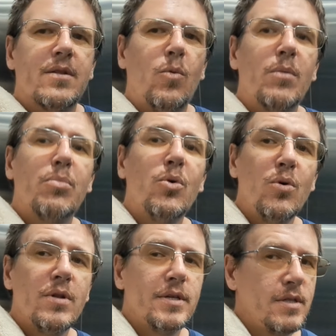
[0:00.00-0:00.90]
What
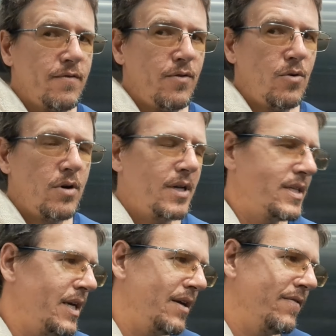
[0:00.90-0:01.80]
pool is the floor on?
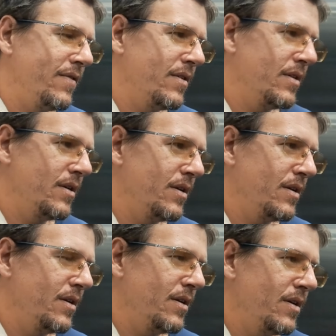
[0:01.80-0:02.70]
Dave,
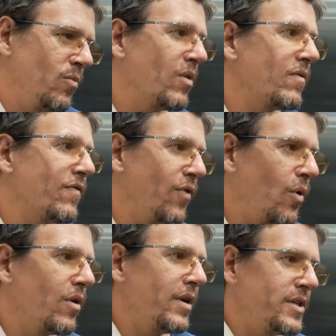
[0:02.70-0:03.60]
what
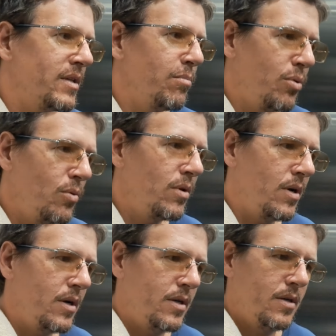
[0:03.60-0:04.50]
floor is the pool
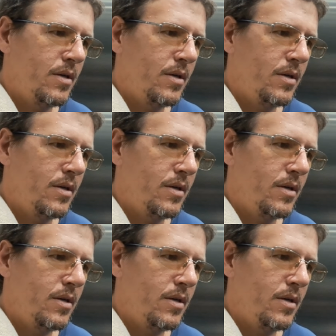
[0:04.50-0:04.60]
on?